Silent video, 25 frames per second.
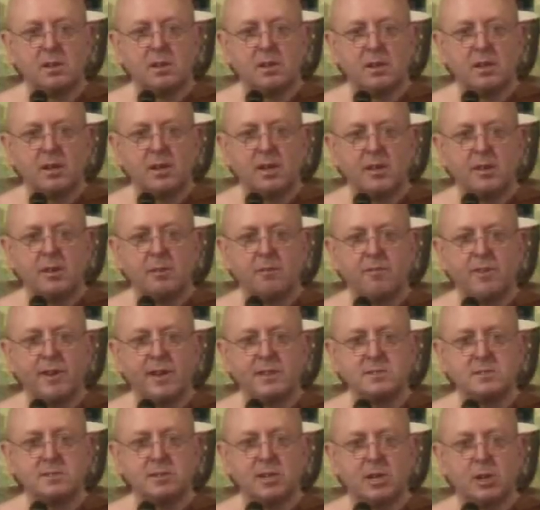And the
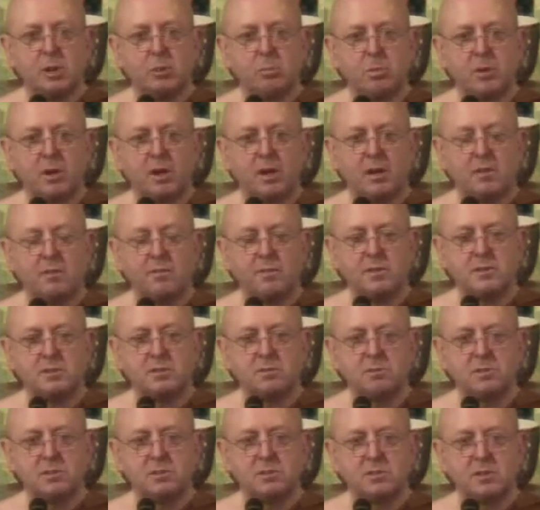fascinating part of his
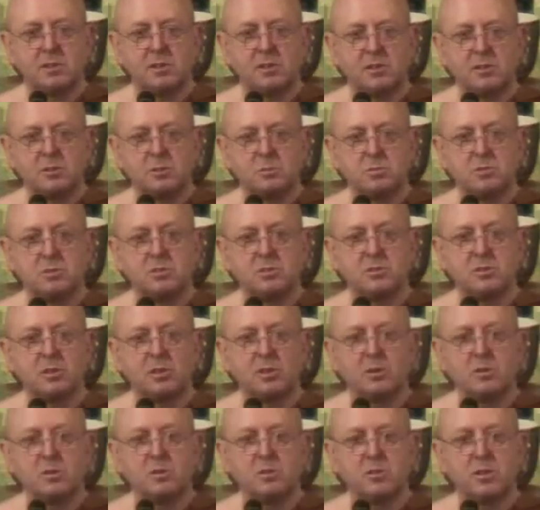research was
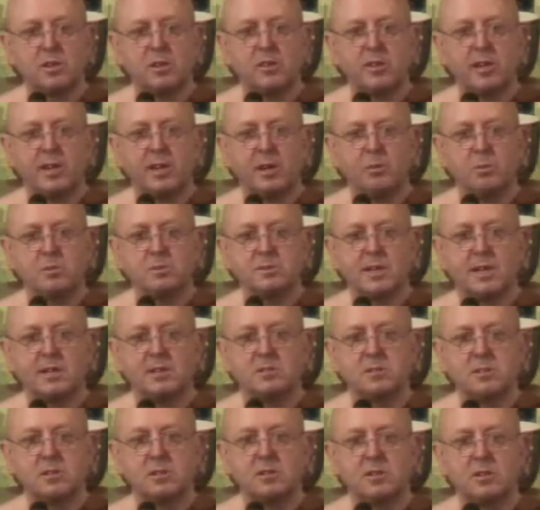show that there was
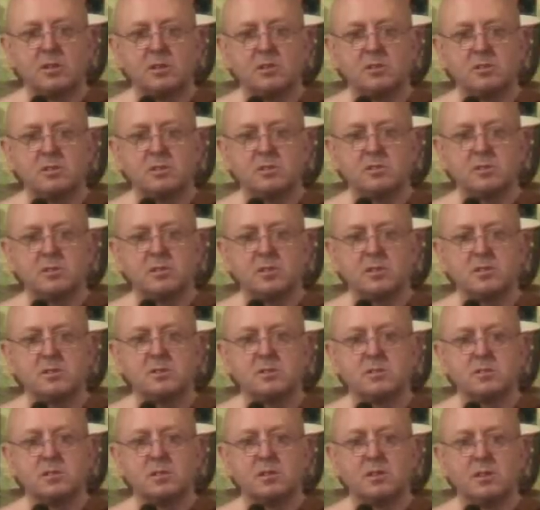actually
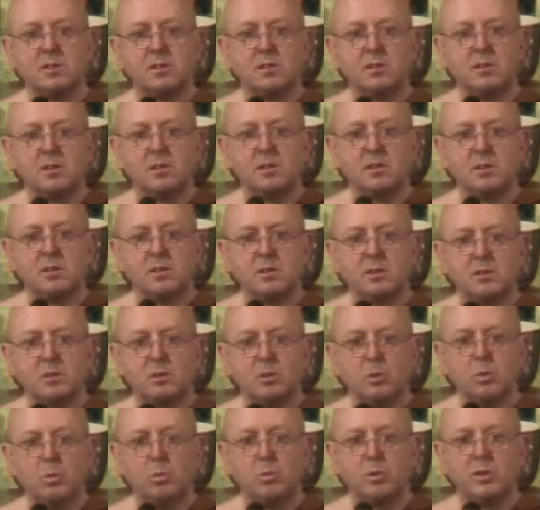consciousness
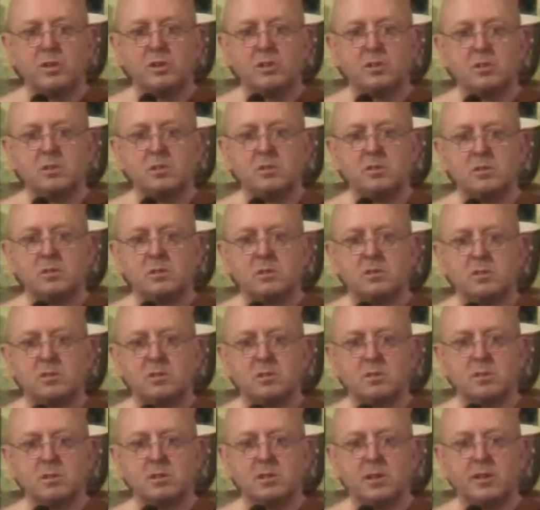will
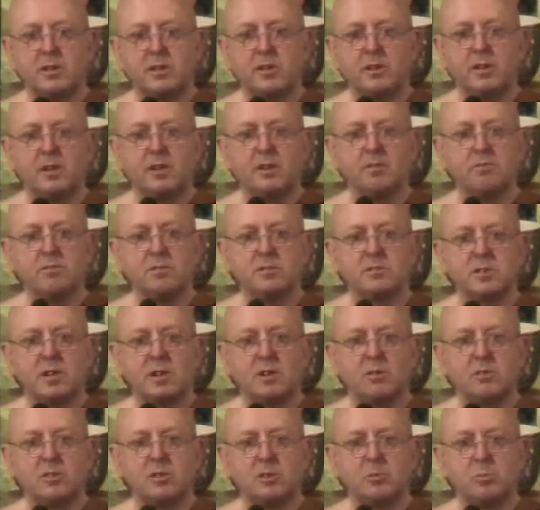and the
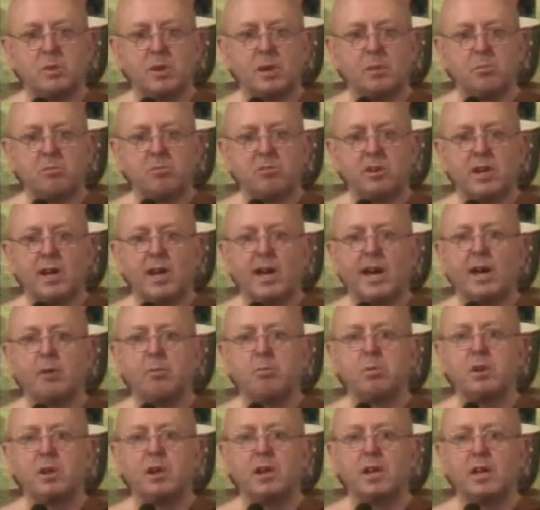resulting memory
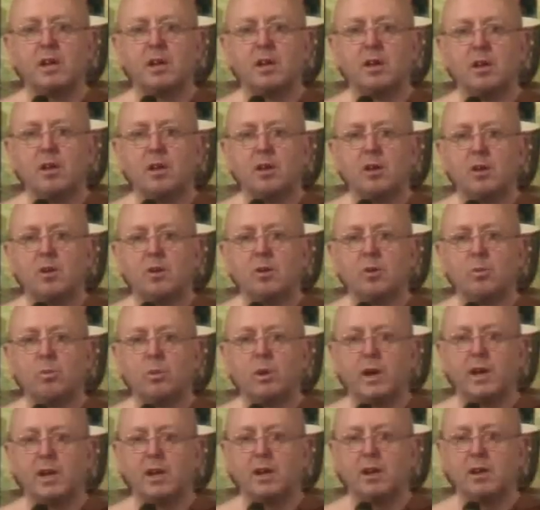happening
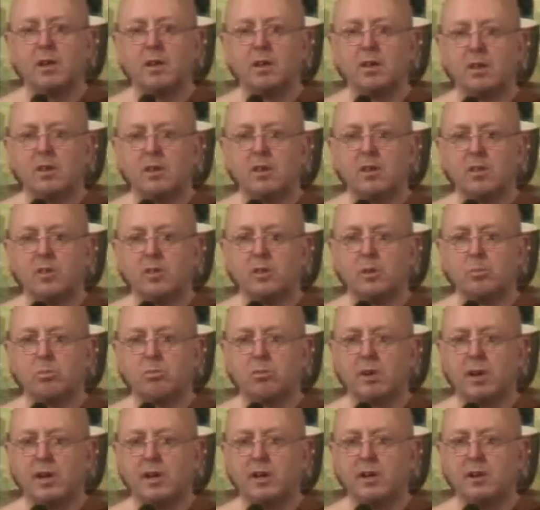when the
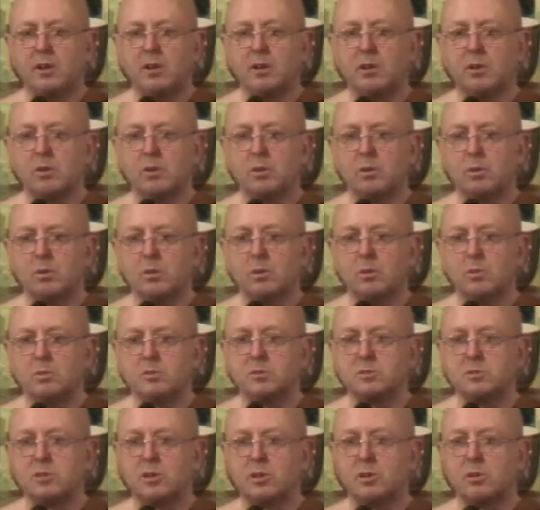brain
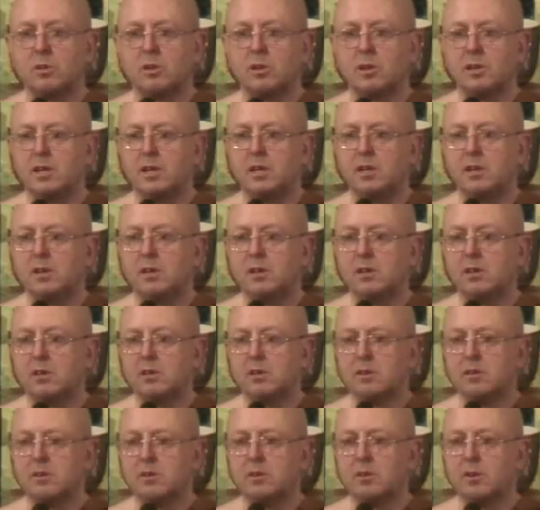was totally
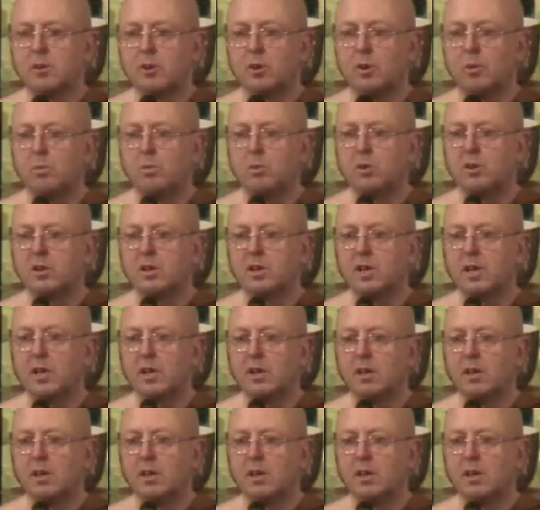not working.